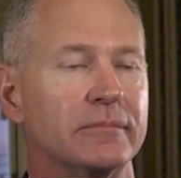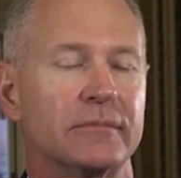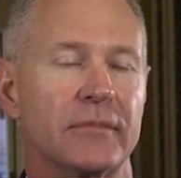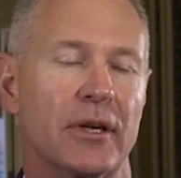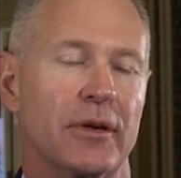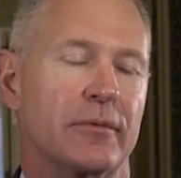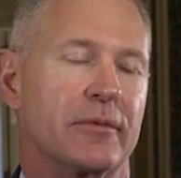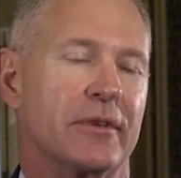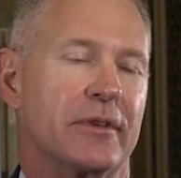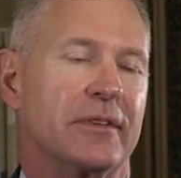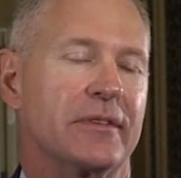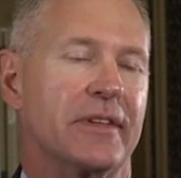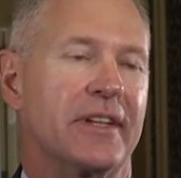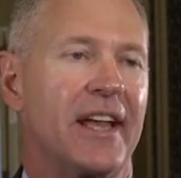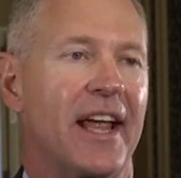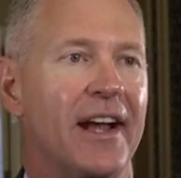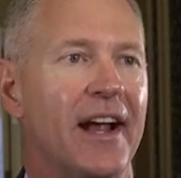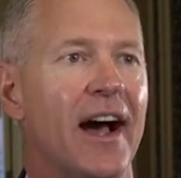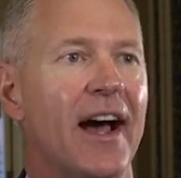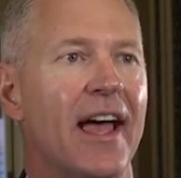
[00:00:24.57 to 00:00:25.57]
The
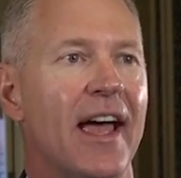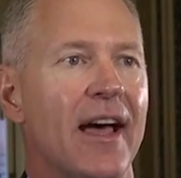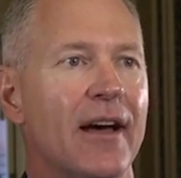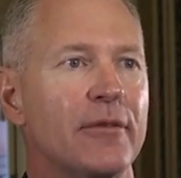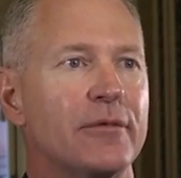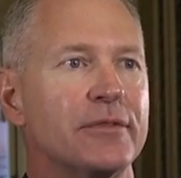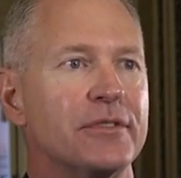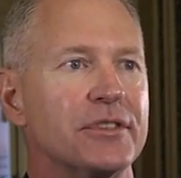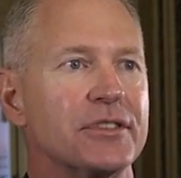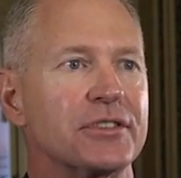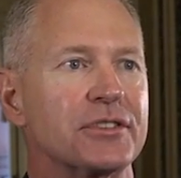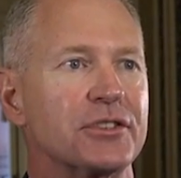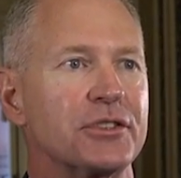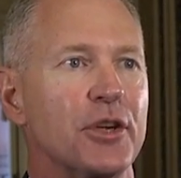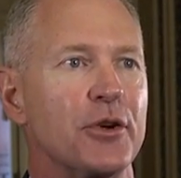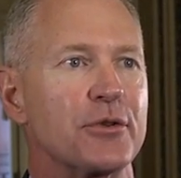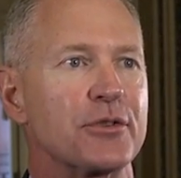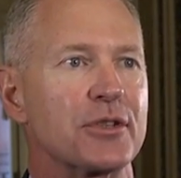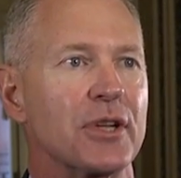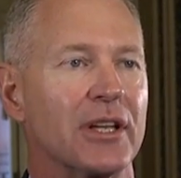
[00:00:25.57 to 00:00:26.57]
data I have just
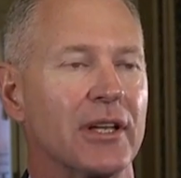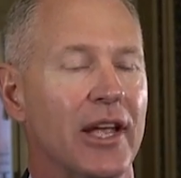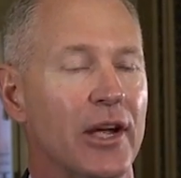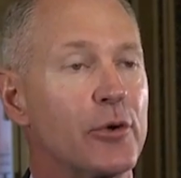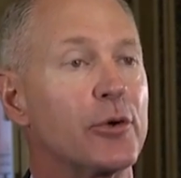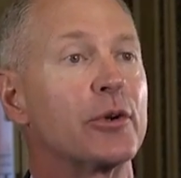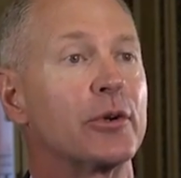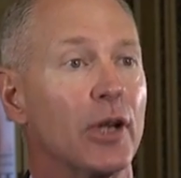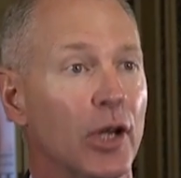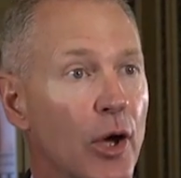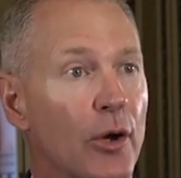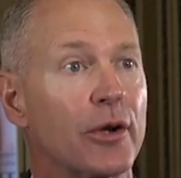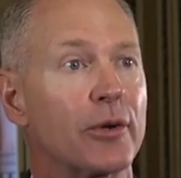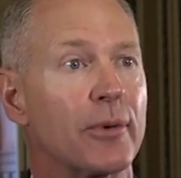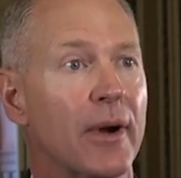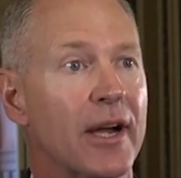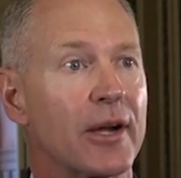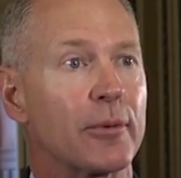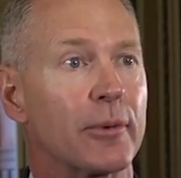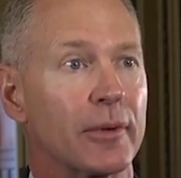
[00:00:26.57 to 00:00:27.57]
shows loaded
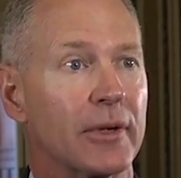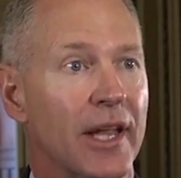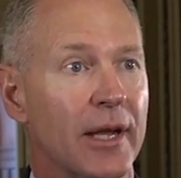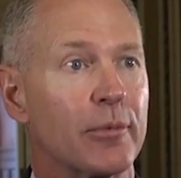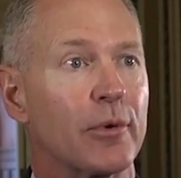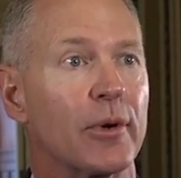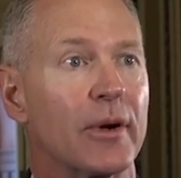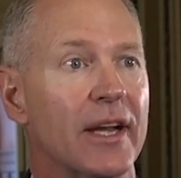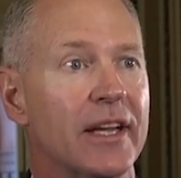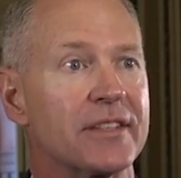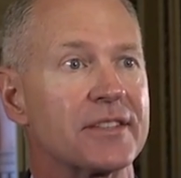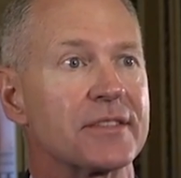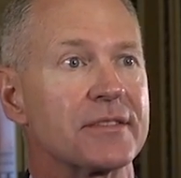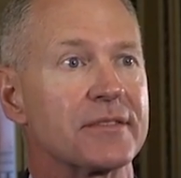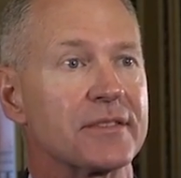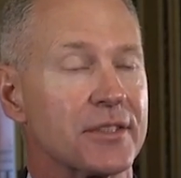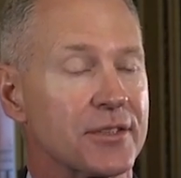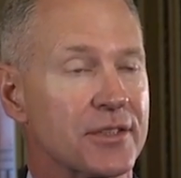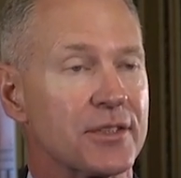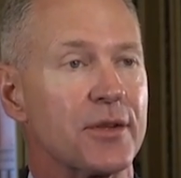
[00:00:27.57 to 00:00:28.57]
labor rates
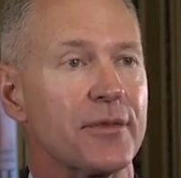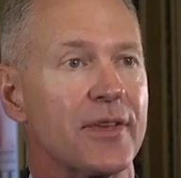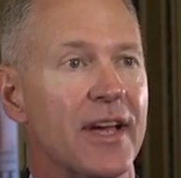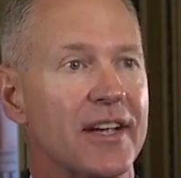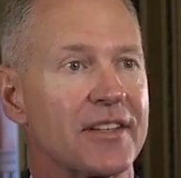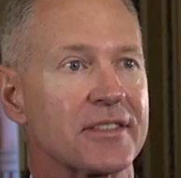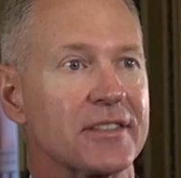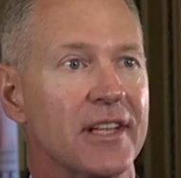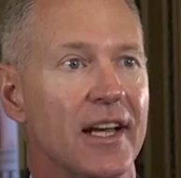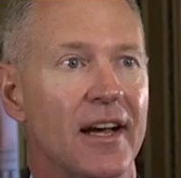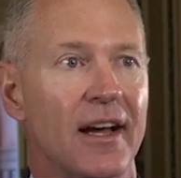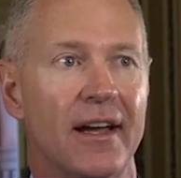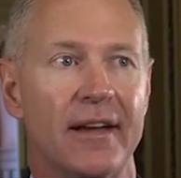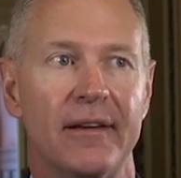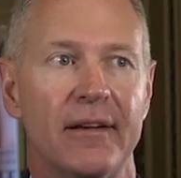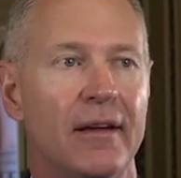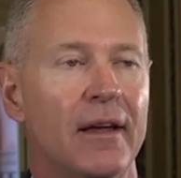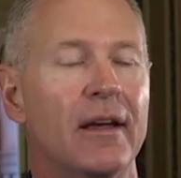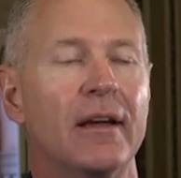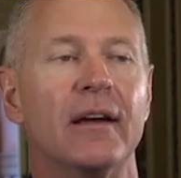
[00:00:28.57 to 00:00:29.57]
since
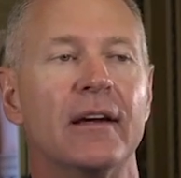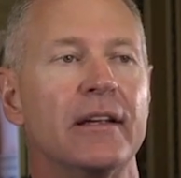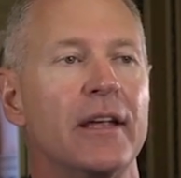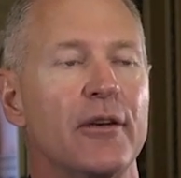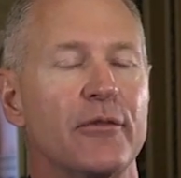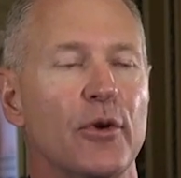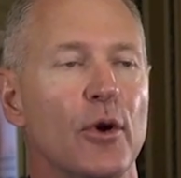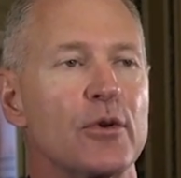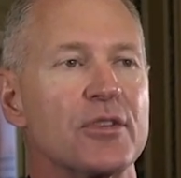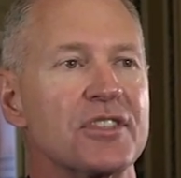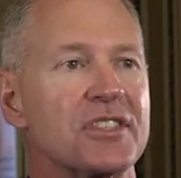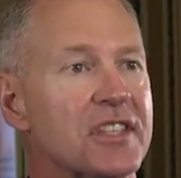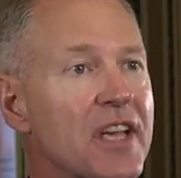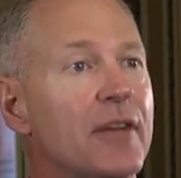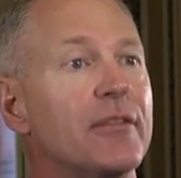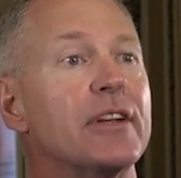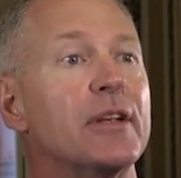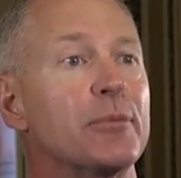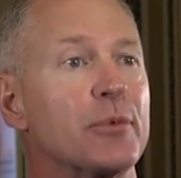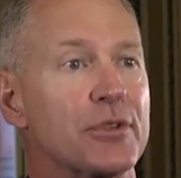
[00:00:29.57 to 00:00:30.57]
2009. They've grown
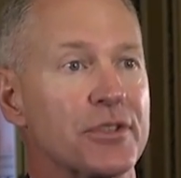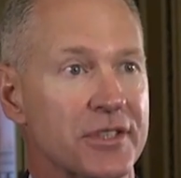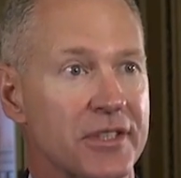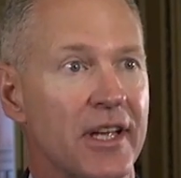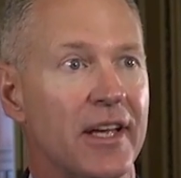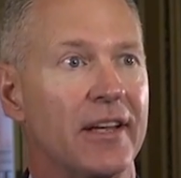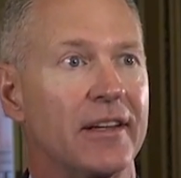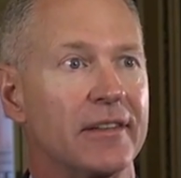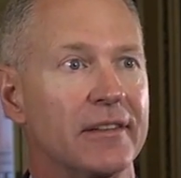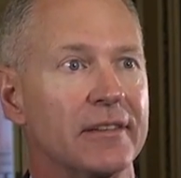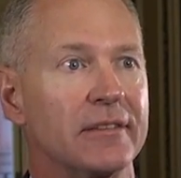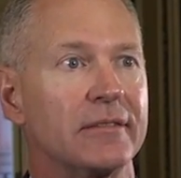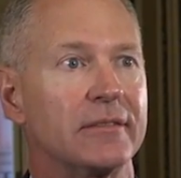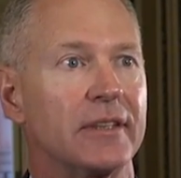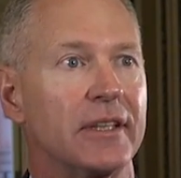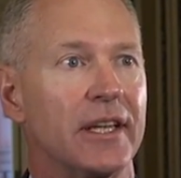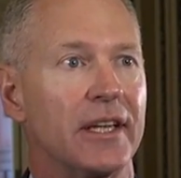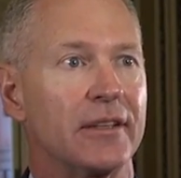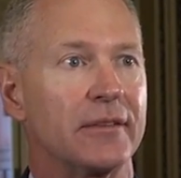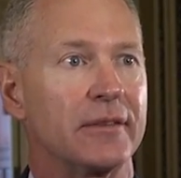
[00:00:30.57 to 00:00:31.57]
70%
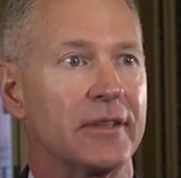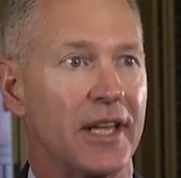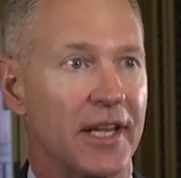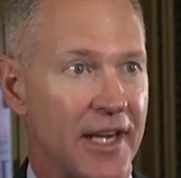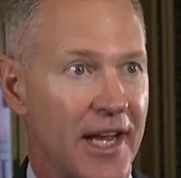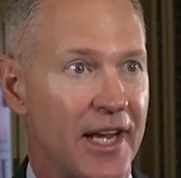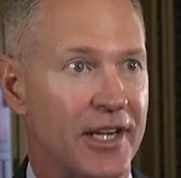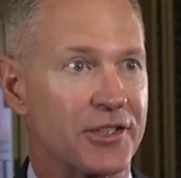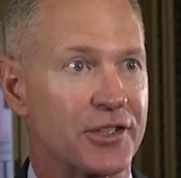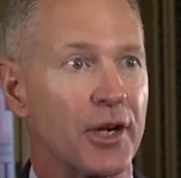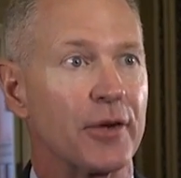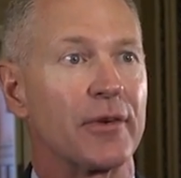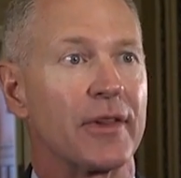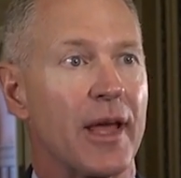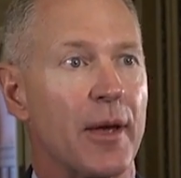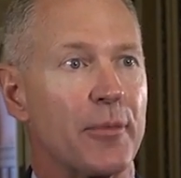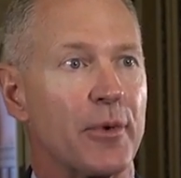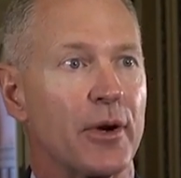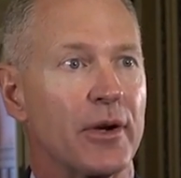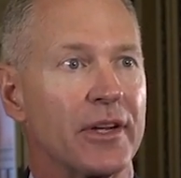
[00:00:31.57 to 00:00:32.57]
in Asia over
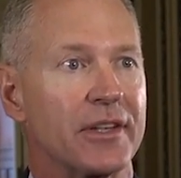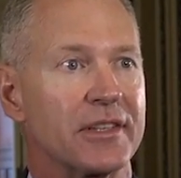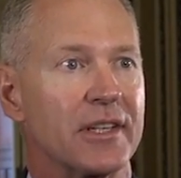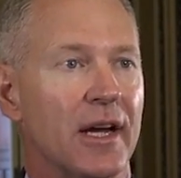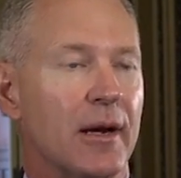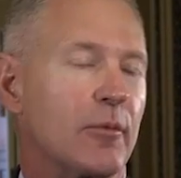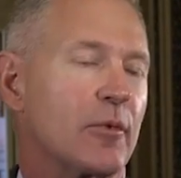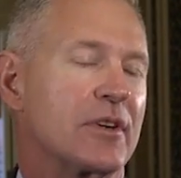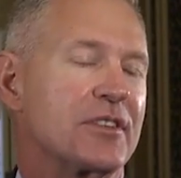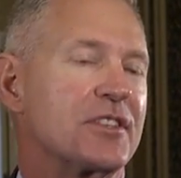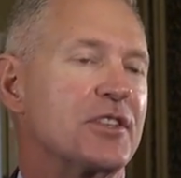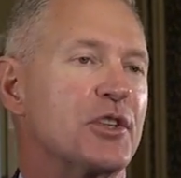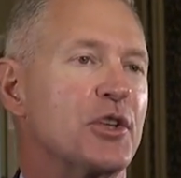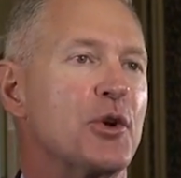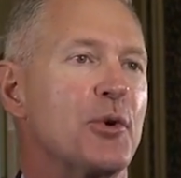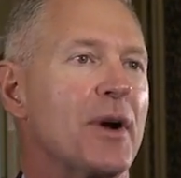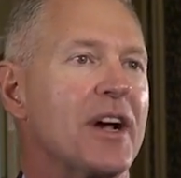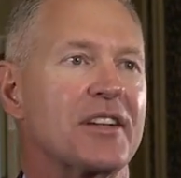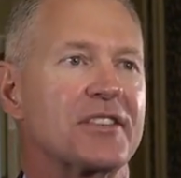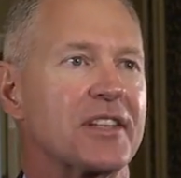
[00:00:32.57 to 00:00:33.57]
that period of time, whereas in the
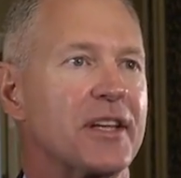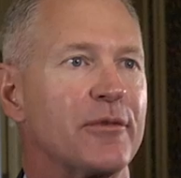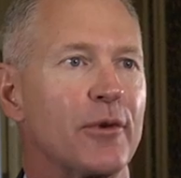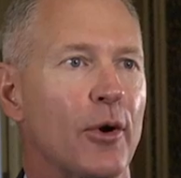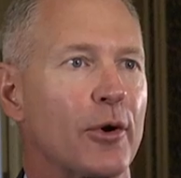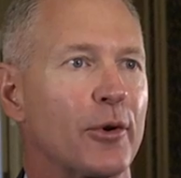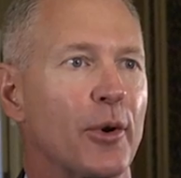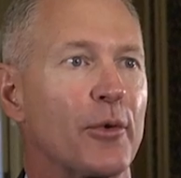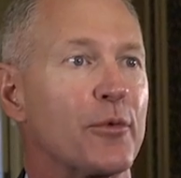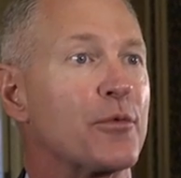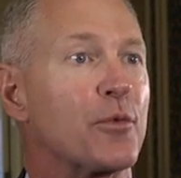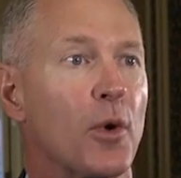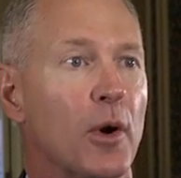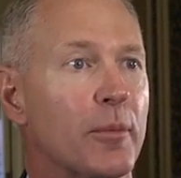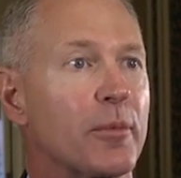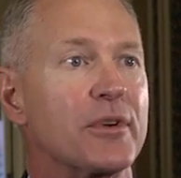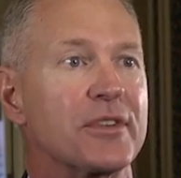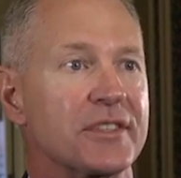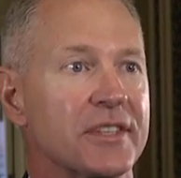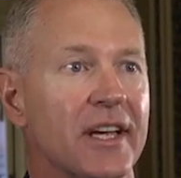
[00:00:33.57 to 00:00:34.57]
U.S. they've run around
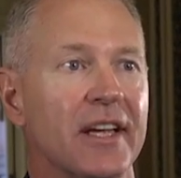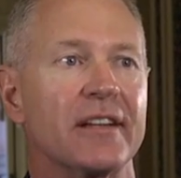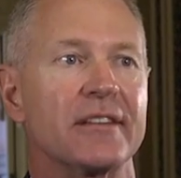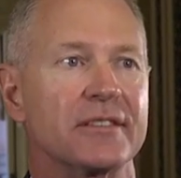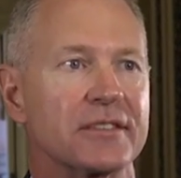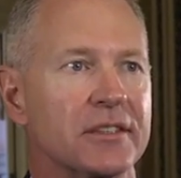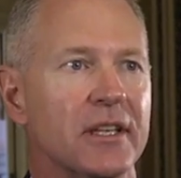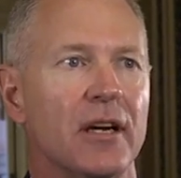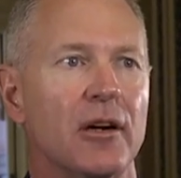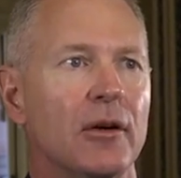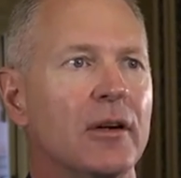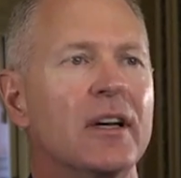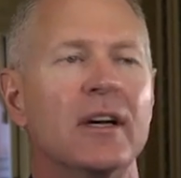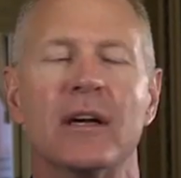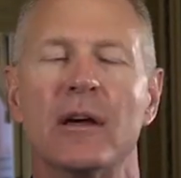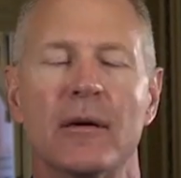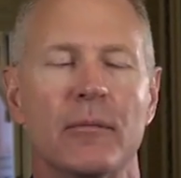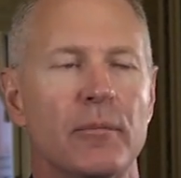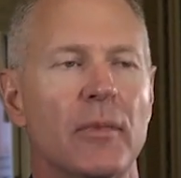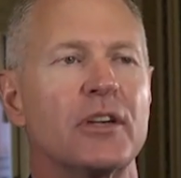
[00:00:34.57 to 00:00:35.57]
4%. So
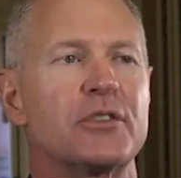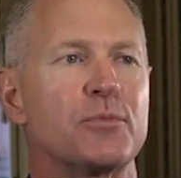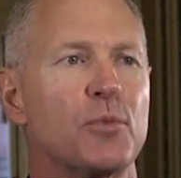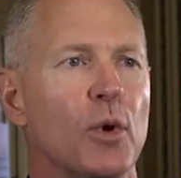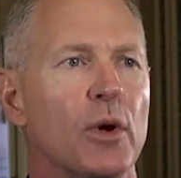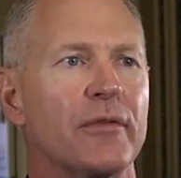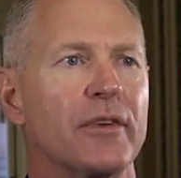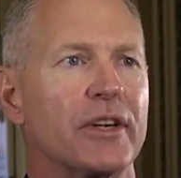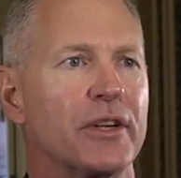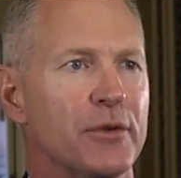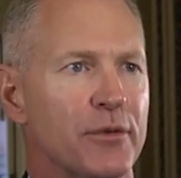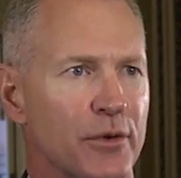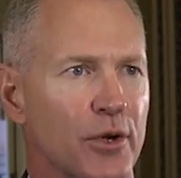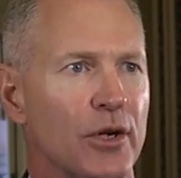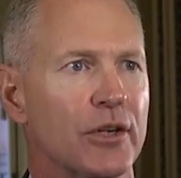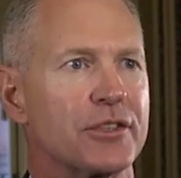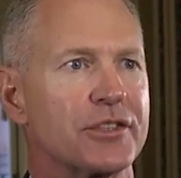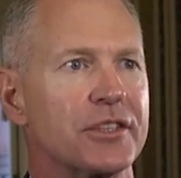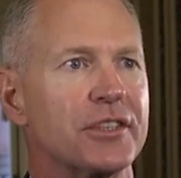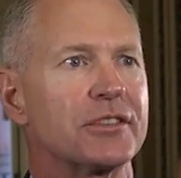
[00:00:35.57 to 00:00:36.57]
much more of a
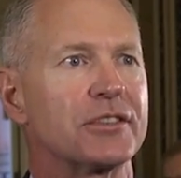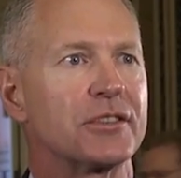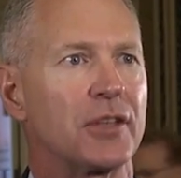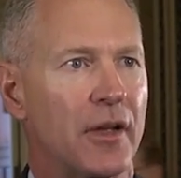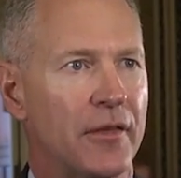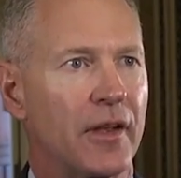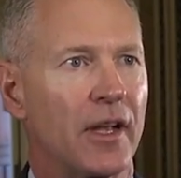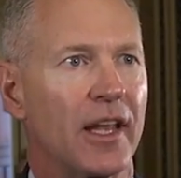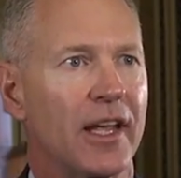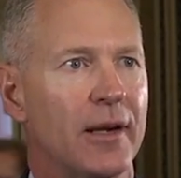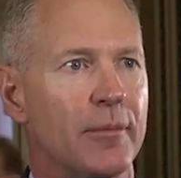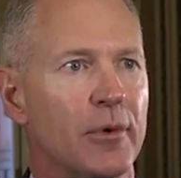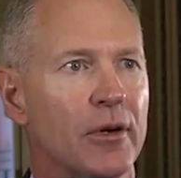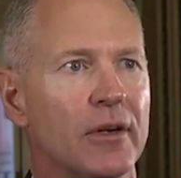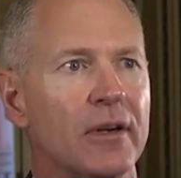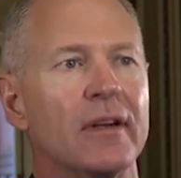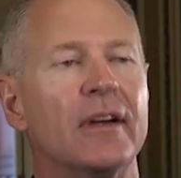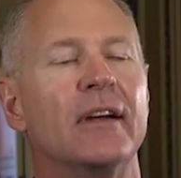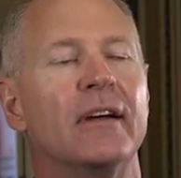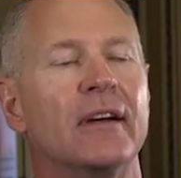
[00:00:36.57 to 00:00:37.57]
convergence on the
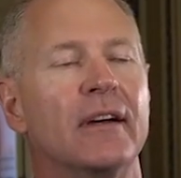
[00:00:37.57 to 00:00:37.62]
labor.